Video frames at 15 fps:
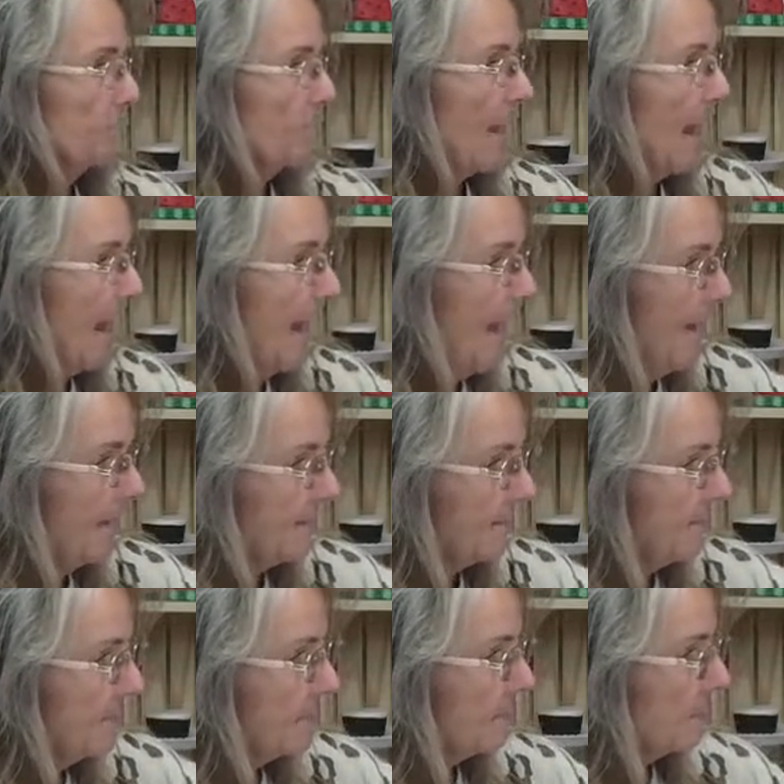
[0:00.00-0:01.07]
I added
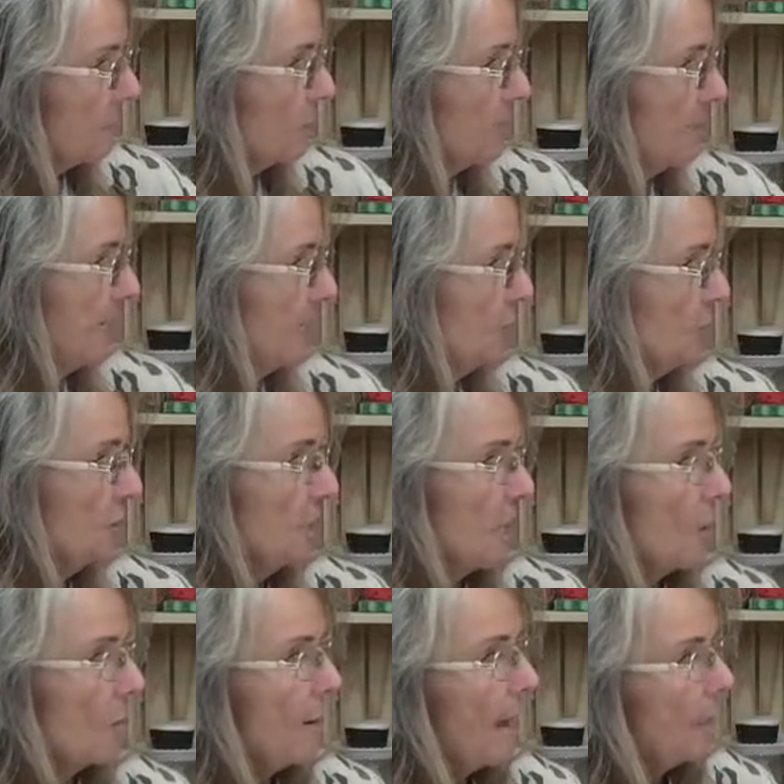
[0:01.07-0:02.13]
this little section
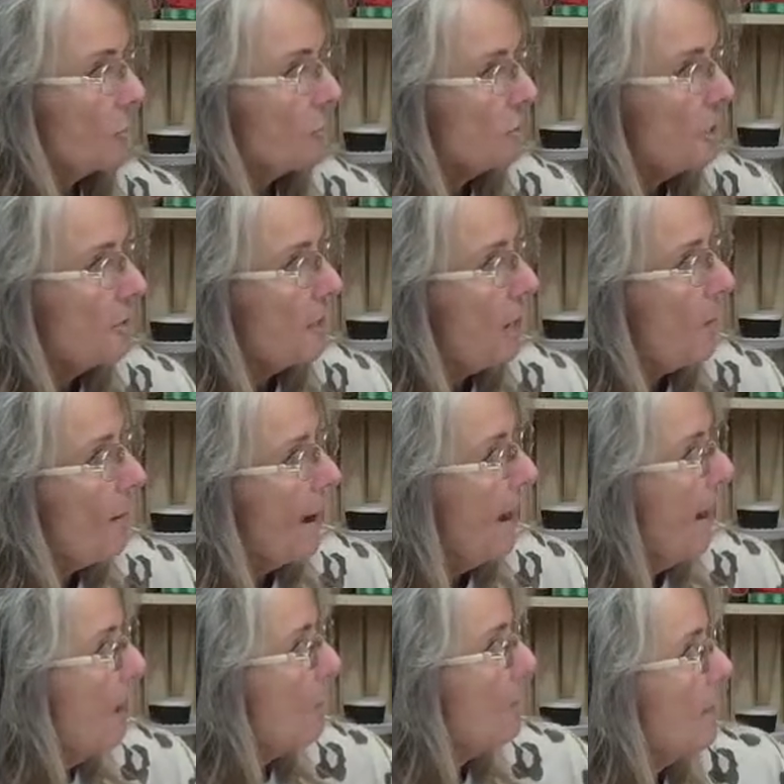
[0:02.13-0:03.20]
on. I'll show y'all
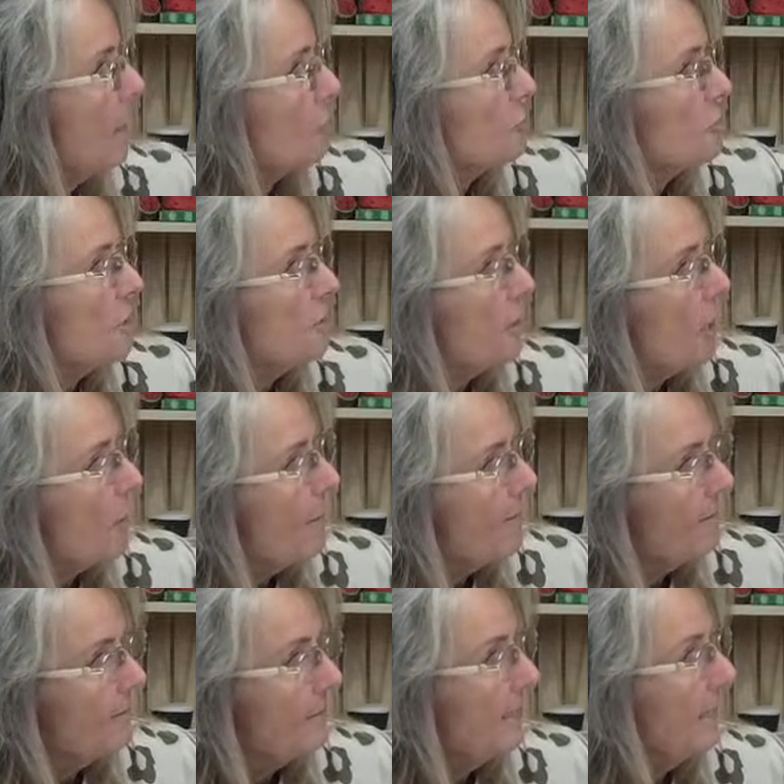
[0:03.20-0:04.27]
how, and I'll show y'all
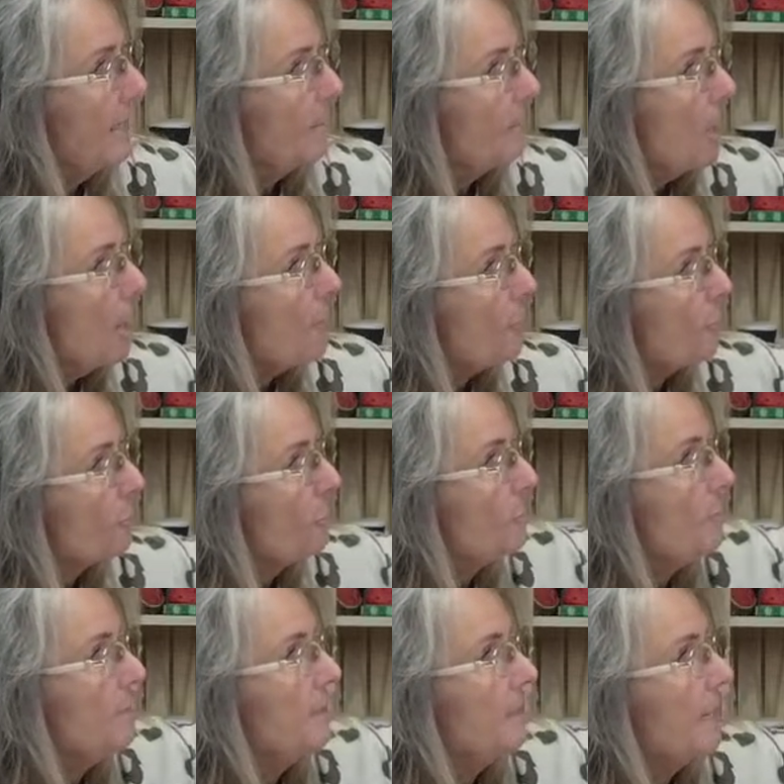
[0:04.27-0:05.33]
everything. I'm not through
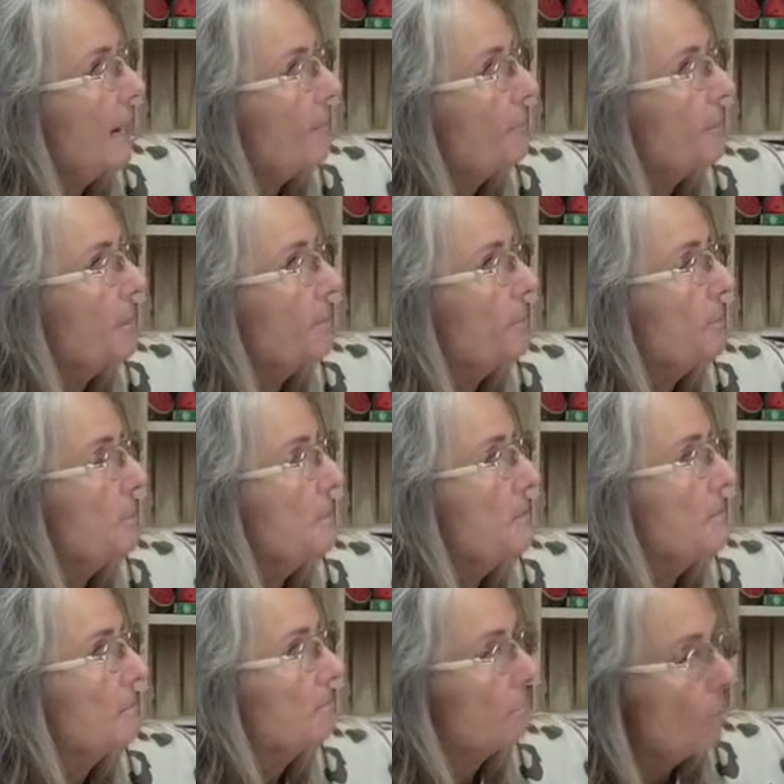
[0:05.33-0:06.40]
with it. I'm going to put
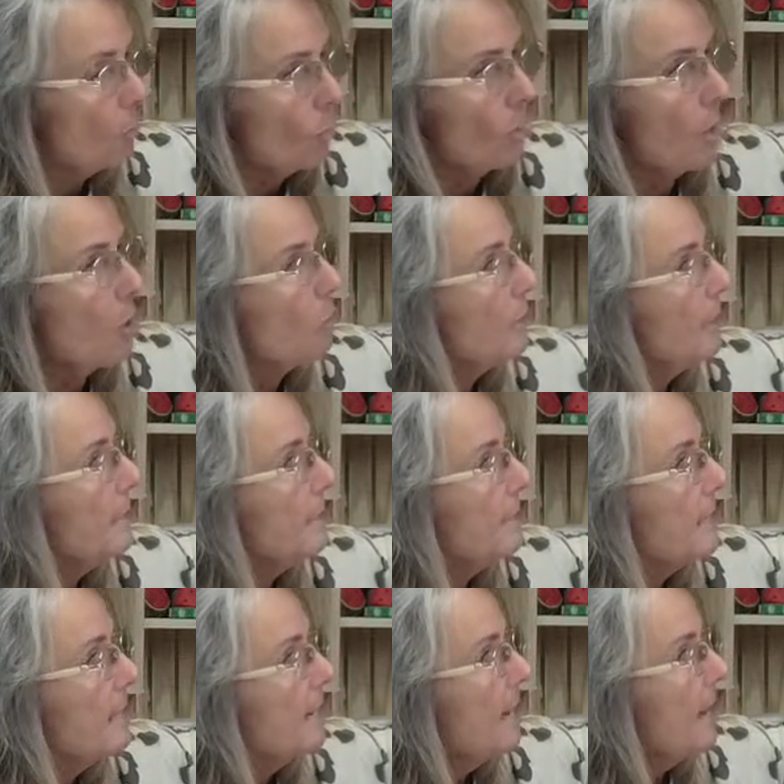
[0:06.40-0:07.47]
more on it.
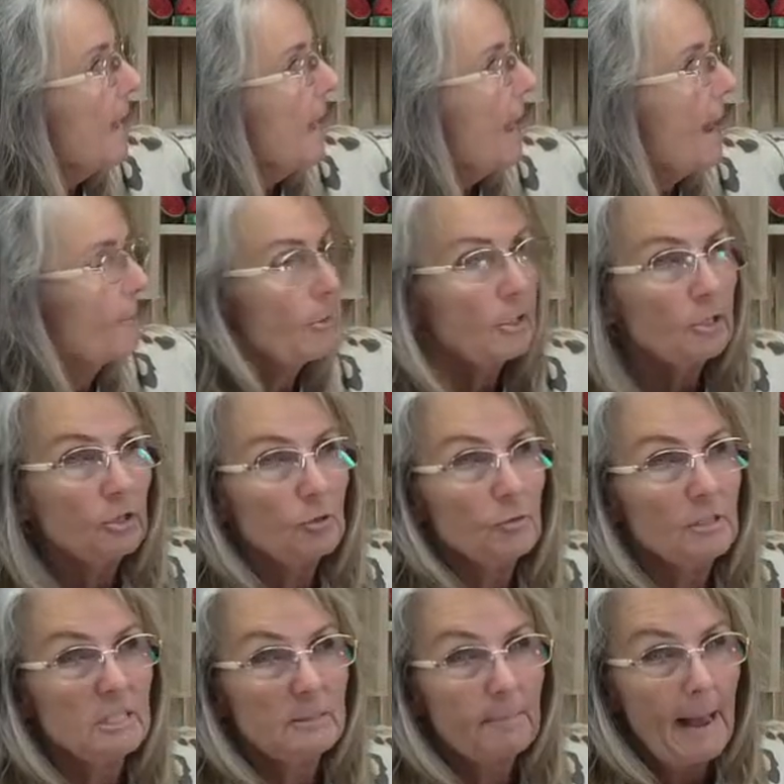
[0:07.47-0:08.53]
I'm going to do
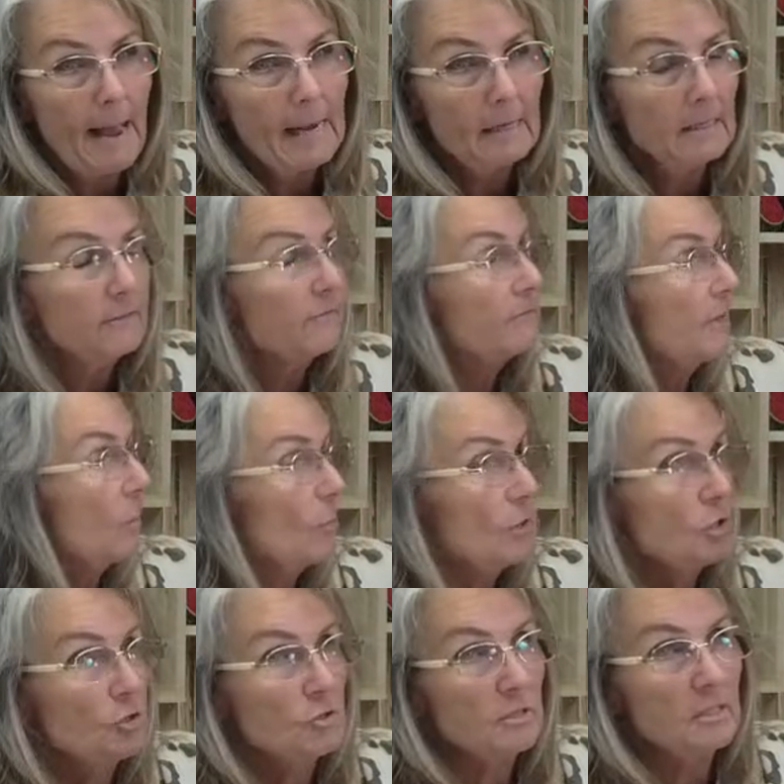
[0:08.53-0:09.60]
the spackling that we
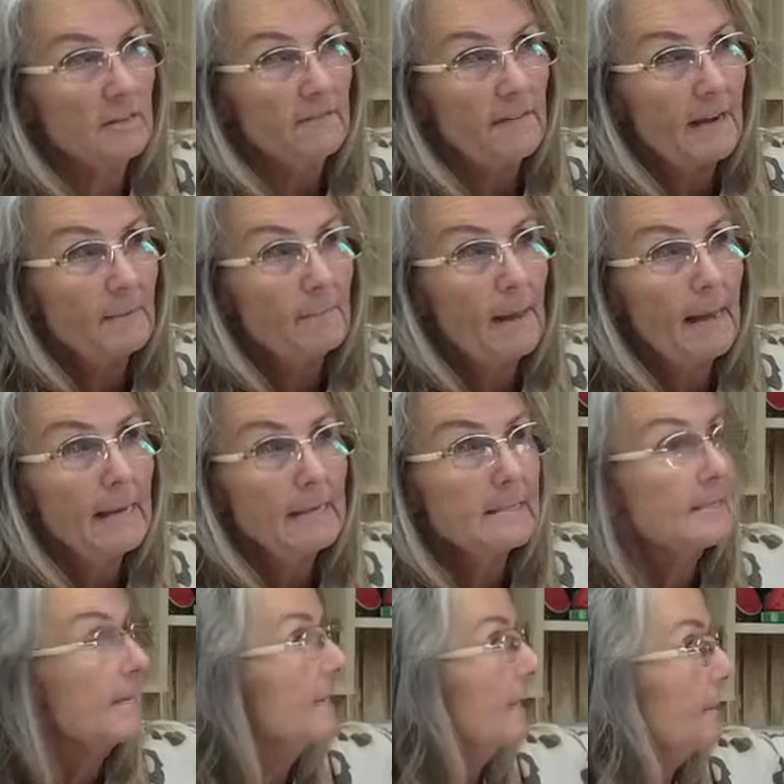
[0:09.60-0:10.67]
used in the fake
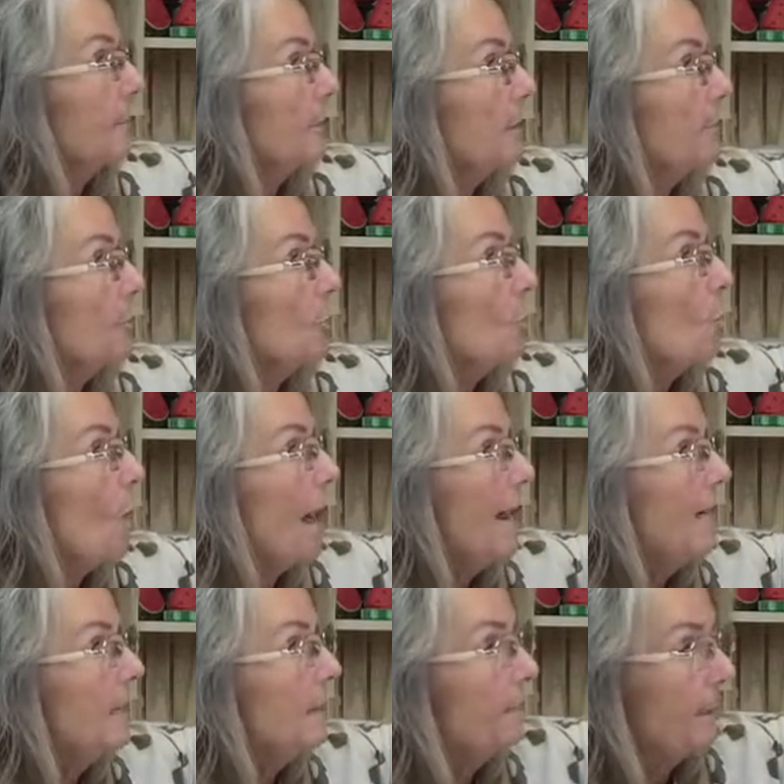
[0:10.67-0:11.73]
bakes, and I'm going to put
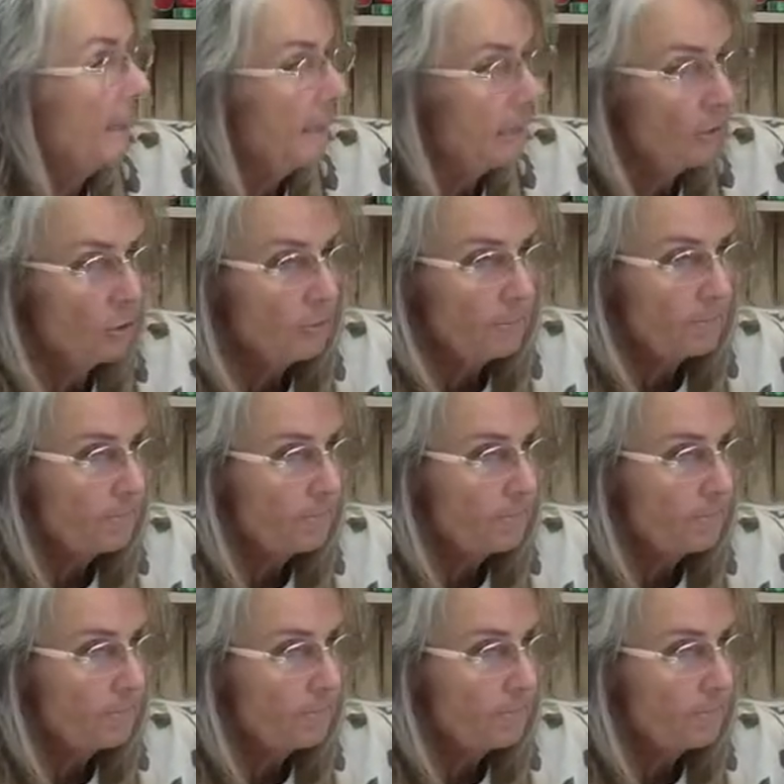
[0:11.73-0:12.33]
white up here.